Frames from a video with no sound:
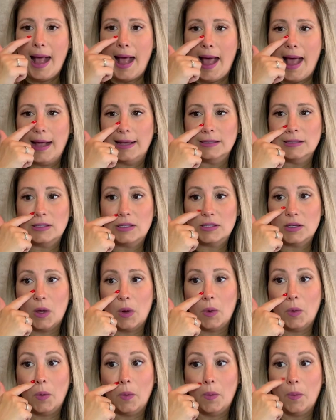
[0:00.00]
And
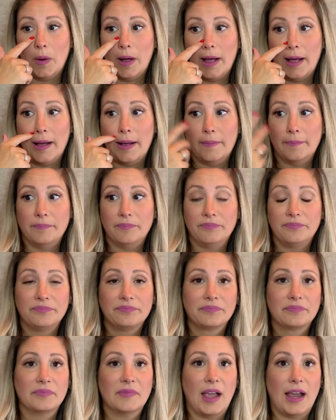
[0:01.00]
so
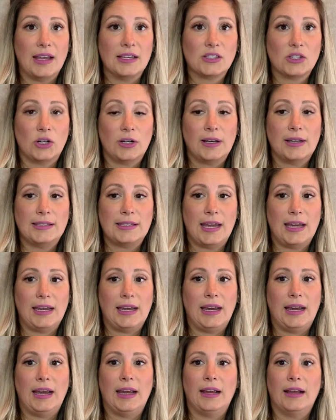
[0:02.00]
I started
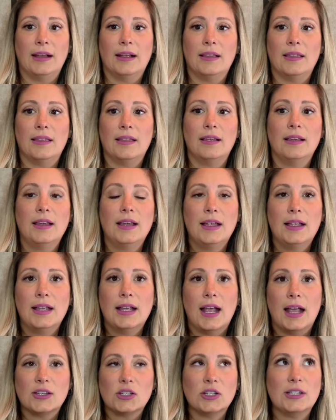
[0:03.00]
taking
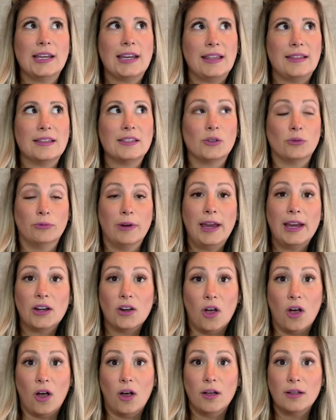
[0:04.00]
this
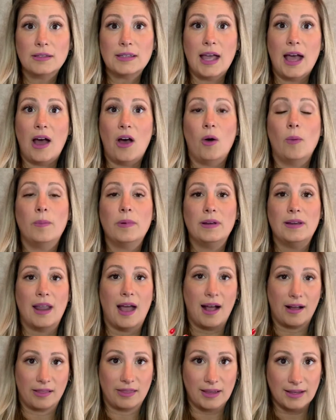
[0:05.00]
oregano to help
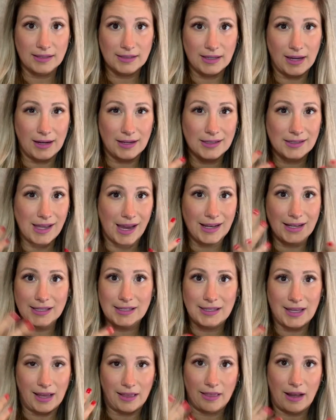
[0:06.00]
knock this like sinus
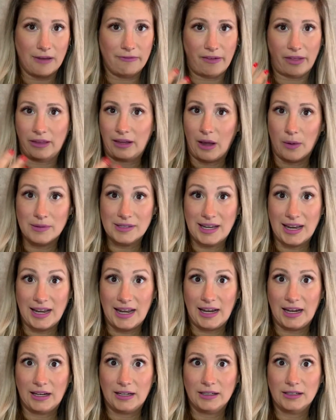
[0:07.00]
thing that I felt like I was
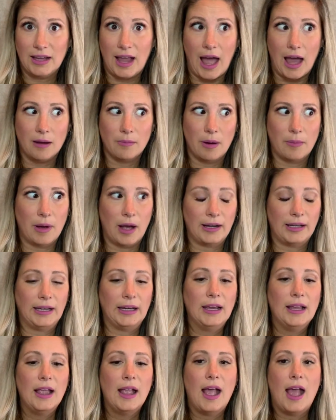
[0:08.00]
getting out of my body.